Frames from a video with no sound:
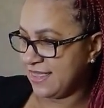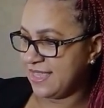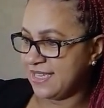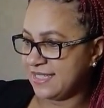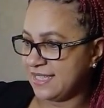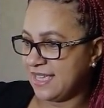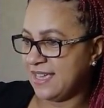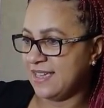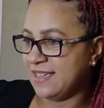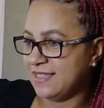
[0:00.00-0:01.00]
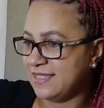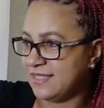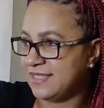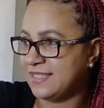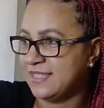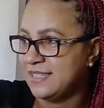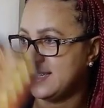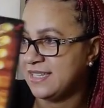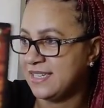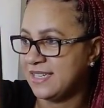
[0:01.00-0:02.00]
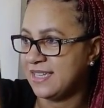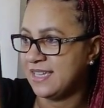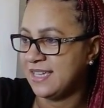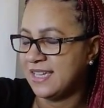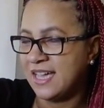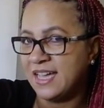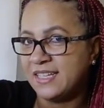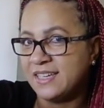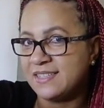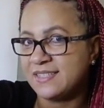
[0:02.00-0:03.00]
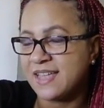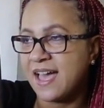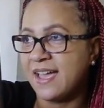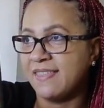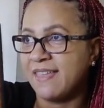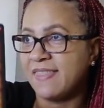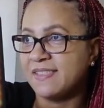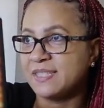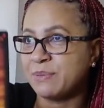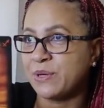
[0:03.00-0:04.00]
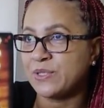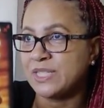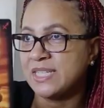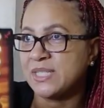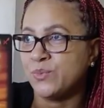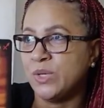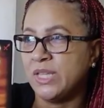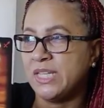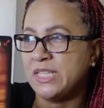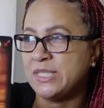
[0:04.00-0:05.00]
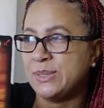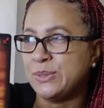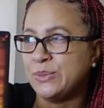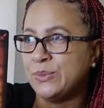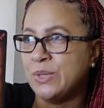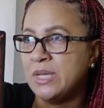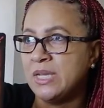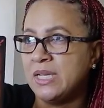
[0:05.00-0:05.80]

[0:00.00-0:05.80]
this is a good sign that this person is willing to